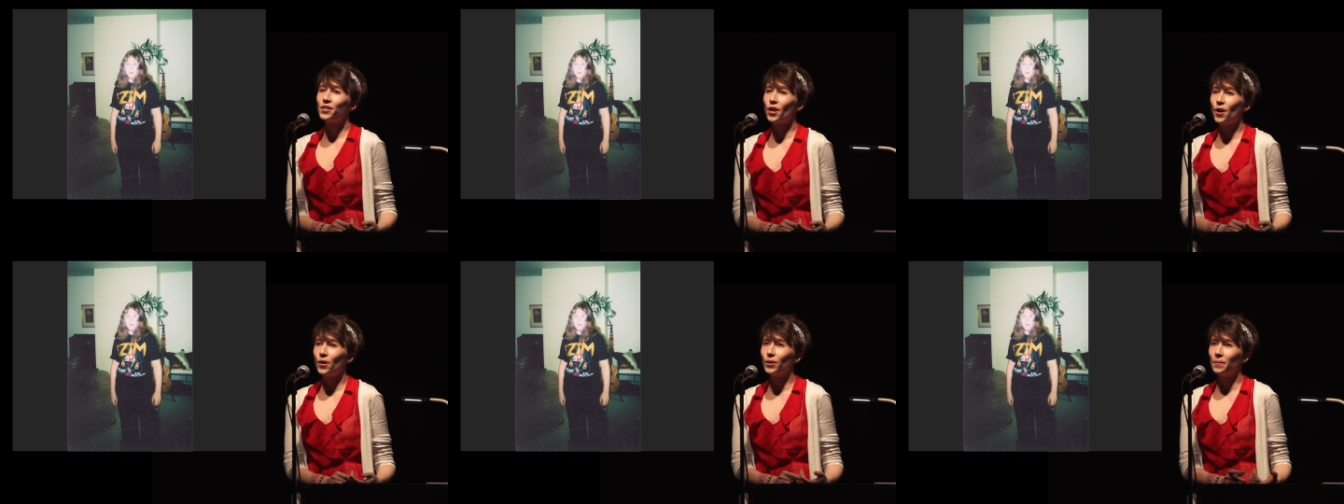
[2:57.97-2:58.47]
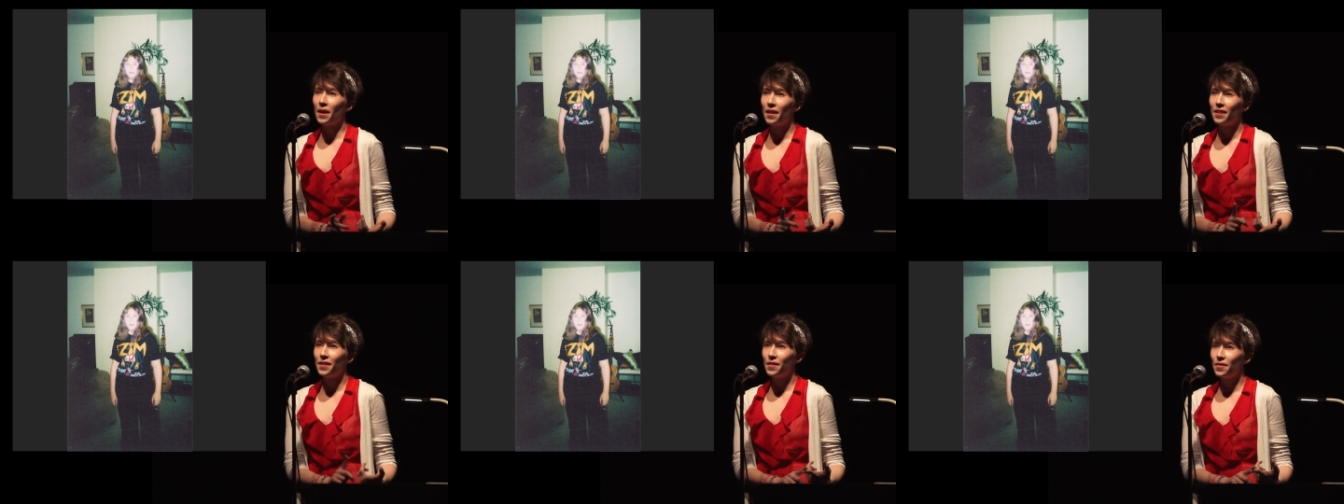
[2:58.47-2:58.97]
so
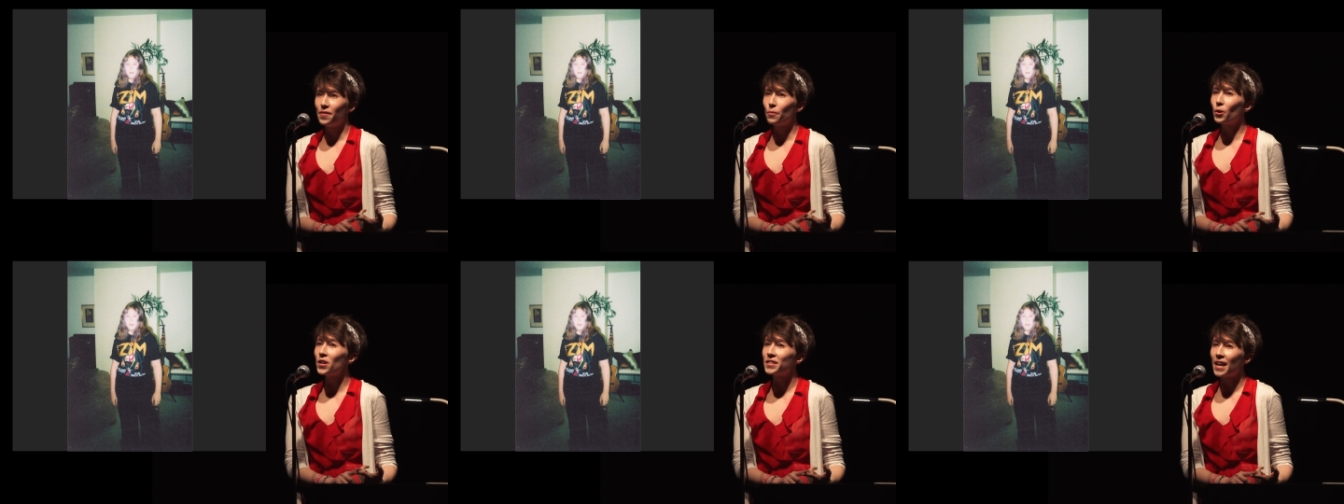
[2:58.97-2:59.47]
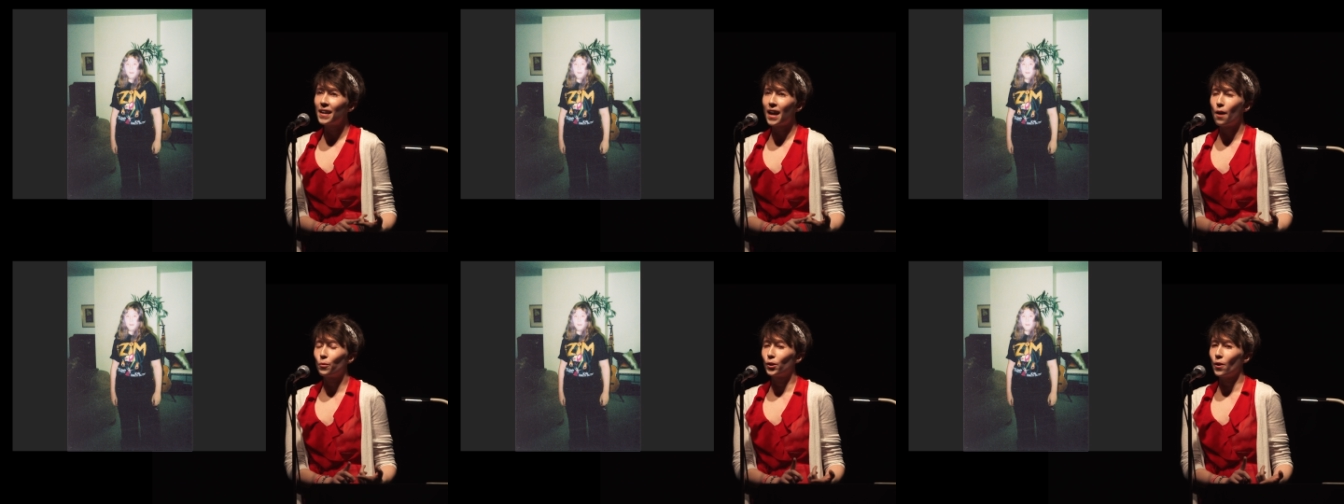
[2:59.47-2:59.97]
the words I
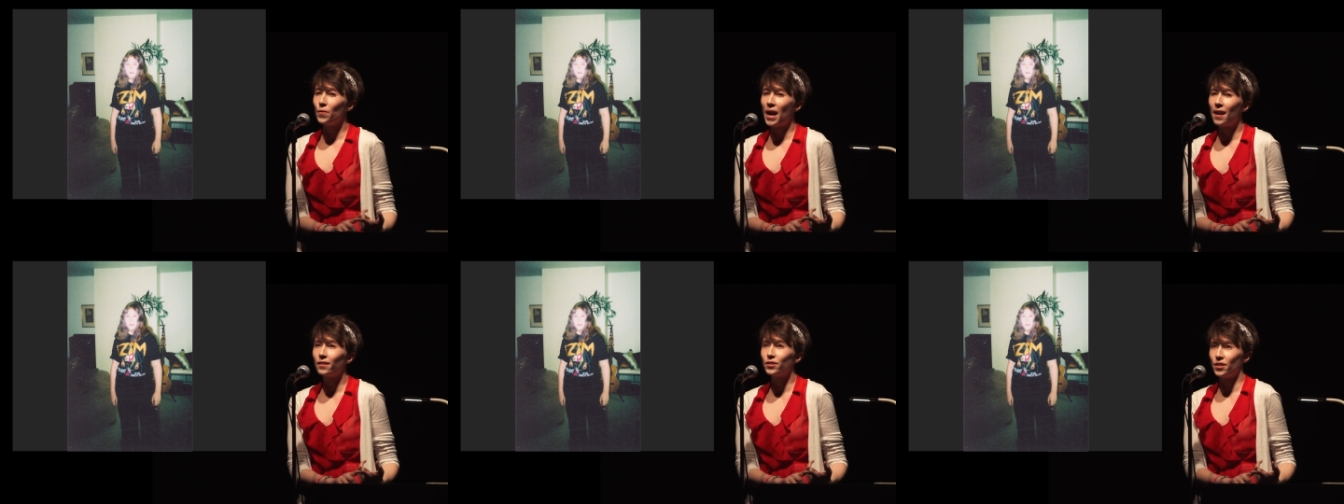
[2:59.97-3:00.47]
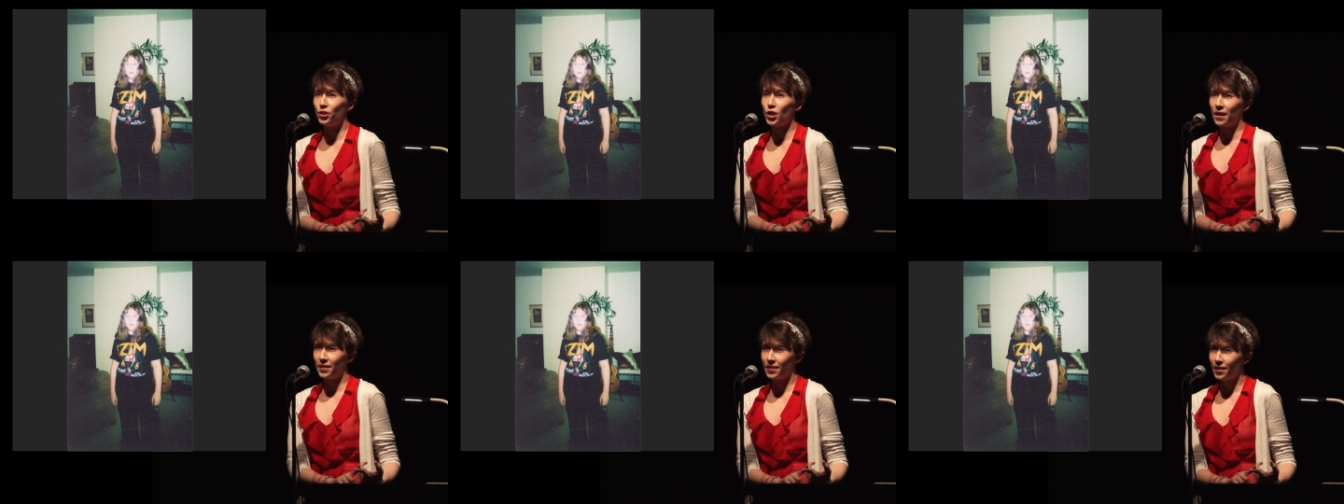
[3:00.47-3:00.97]
got were gonadal
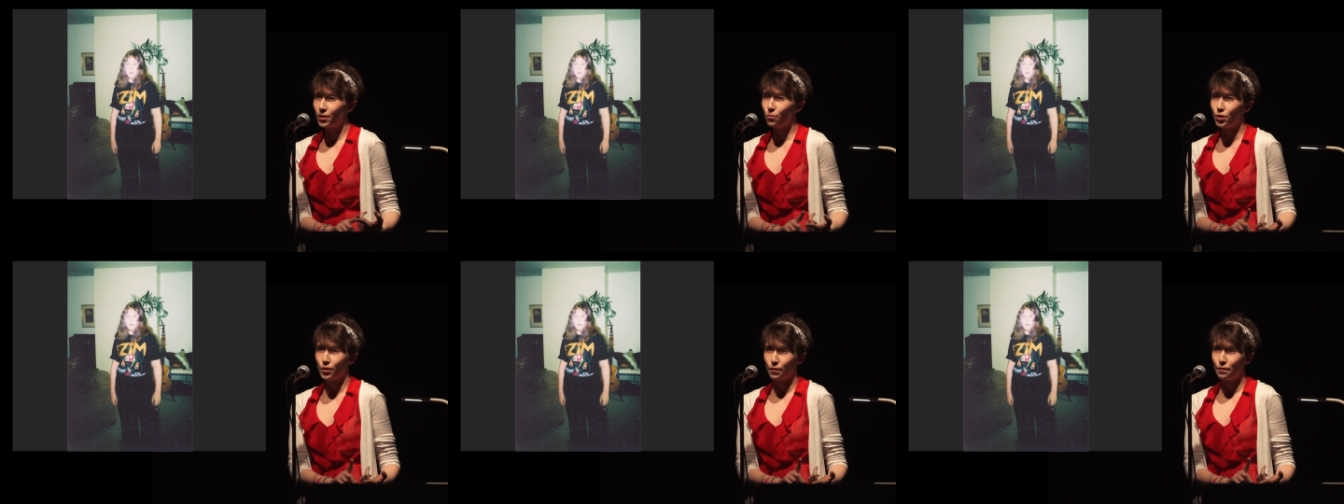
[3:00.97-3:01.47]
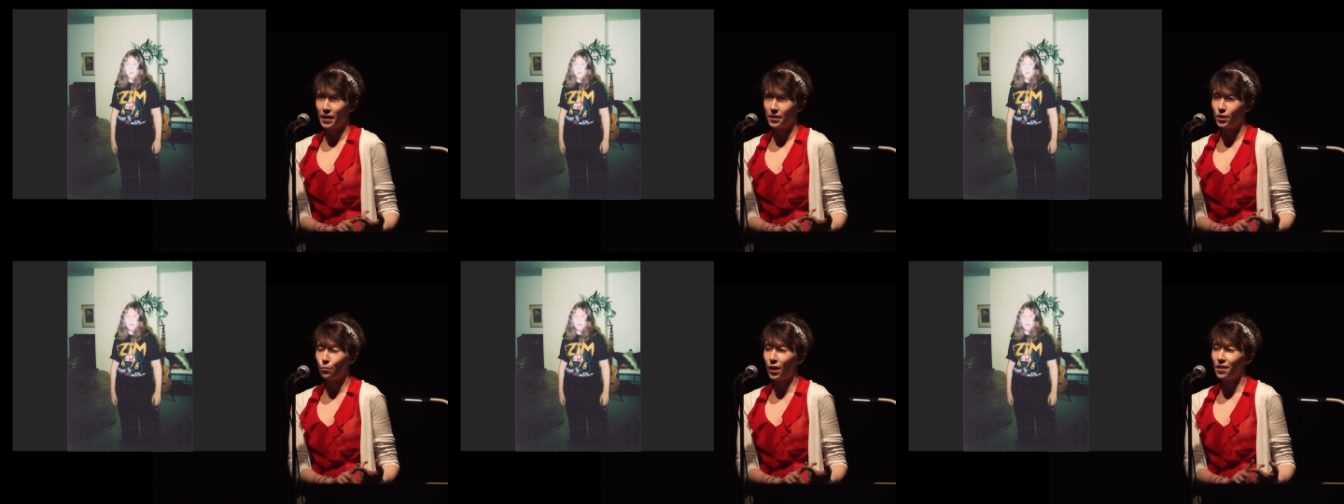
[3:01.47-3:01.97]
dysgenesis, which is a
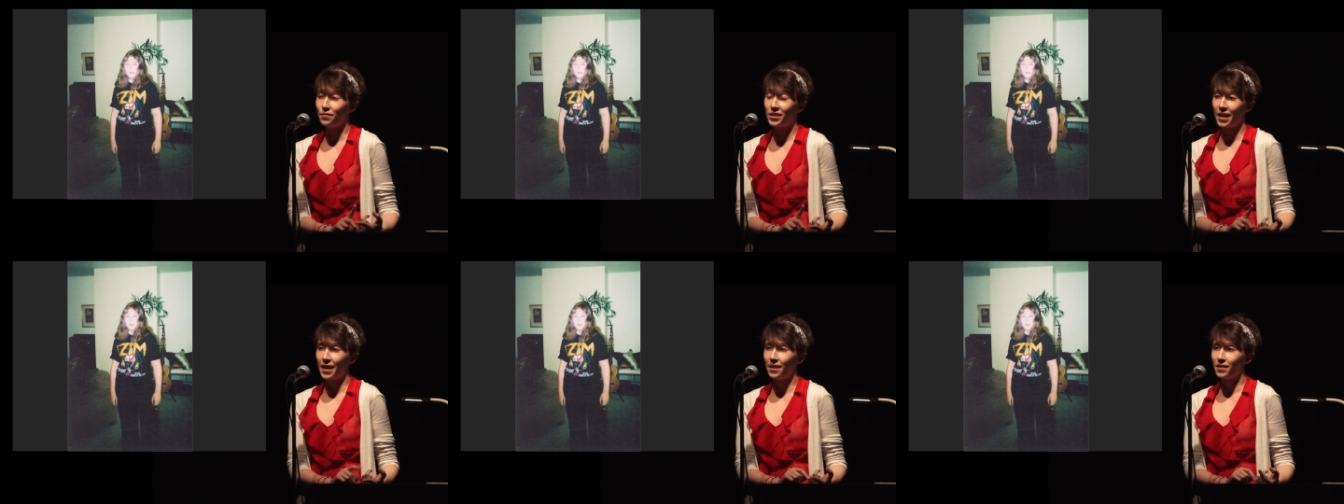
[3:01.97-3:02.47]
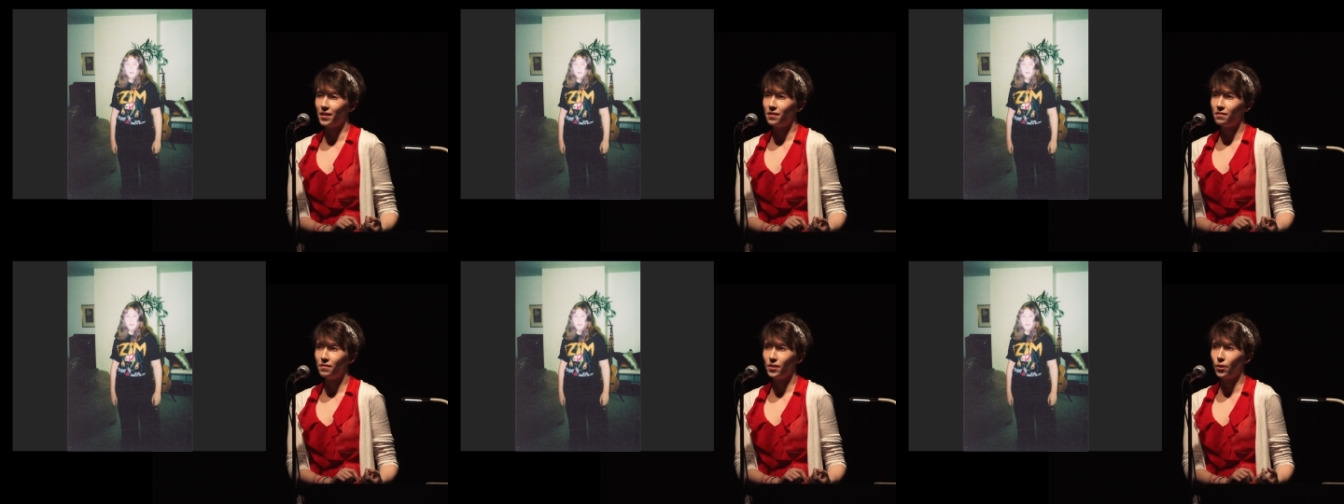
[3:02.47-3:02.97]
fancy way of saying that
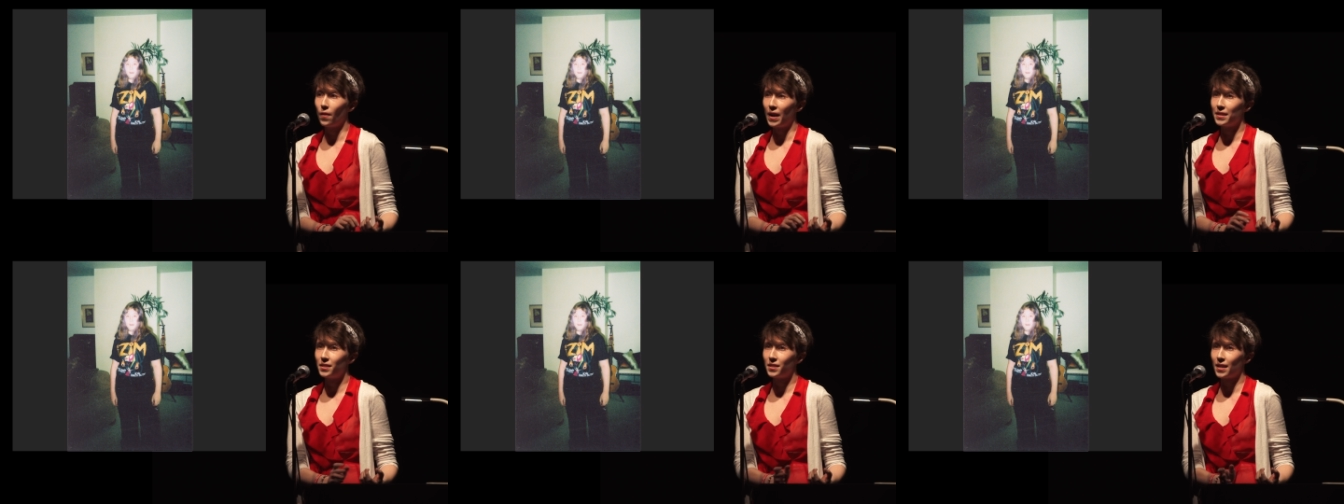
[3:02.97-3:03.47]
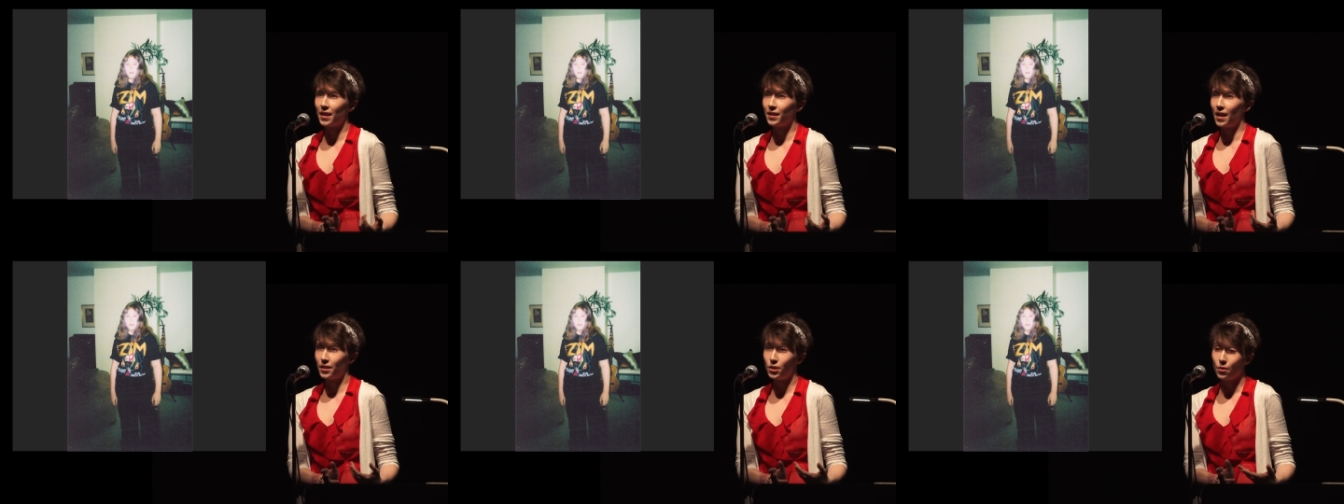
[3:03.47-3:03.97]
your gonads decided
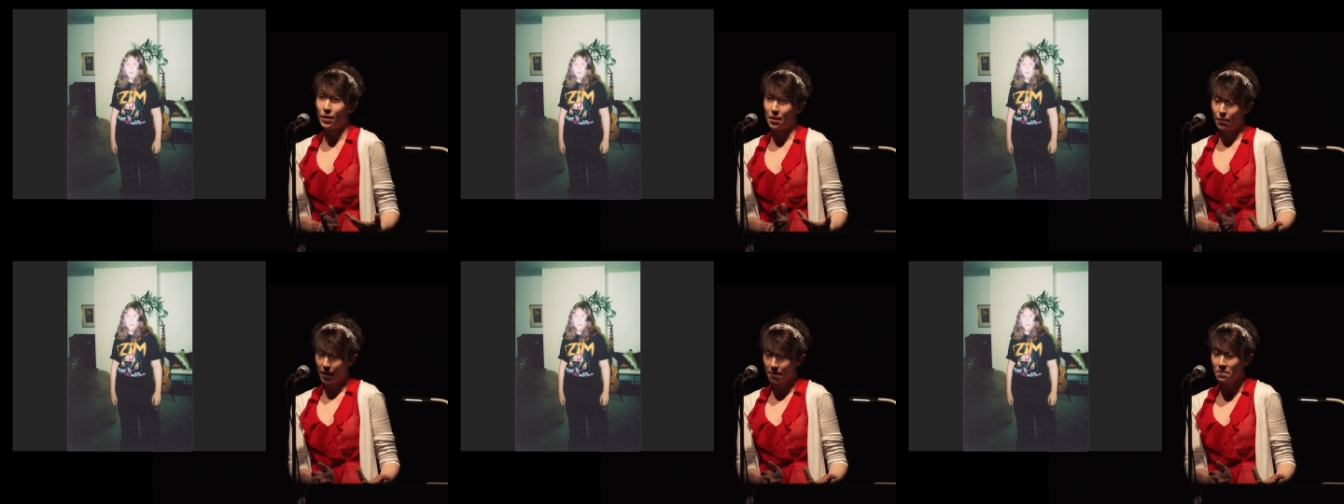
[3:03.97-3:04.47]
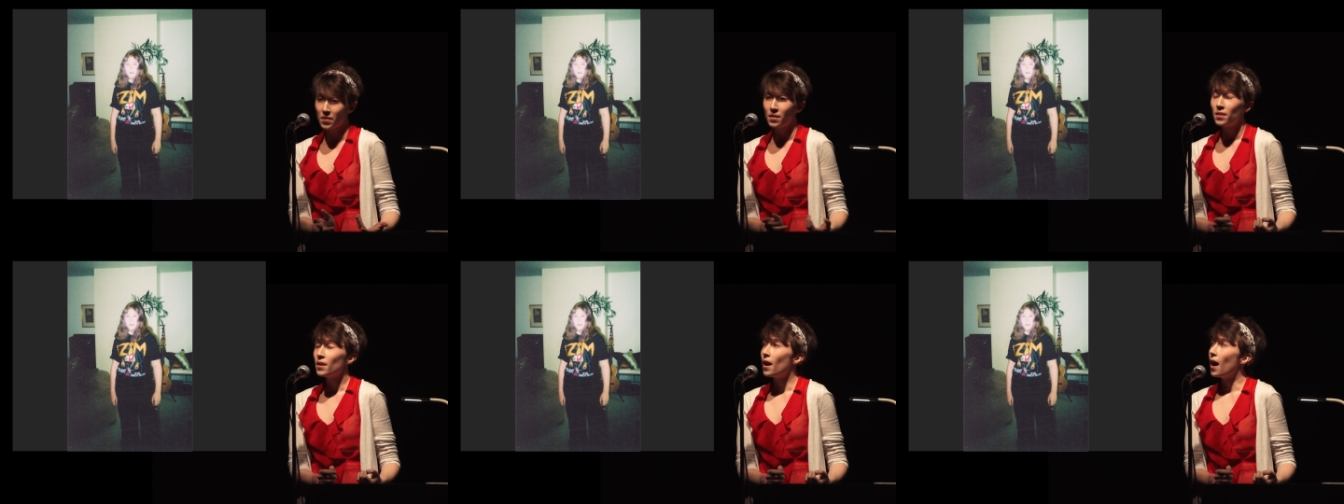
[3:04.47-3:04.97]
not to do anything.
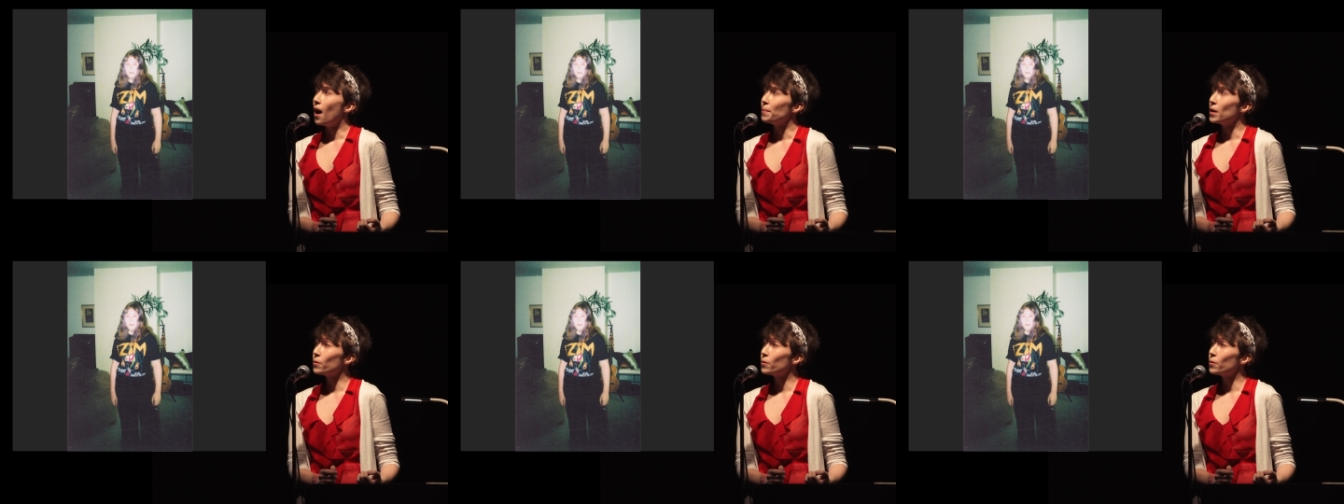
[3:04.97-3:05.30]
Um,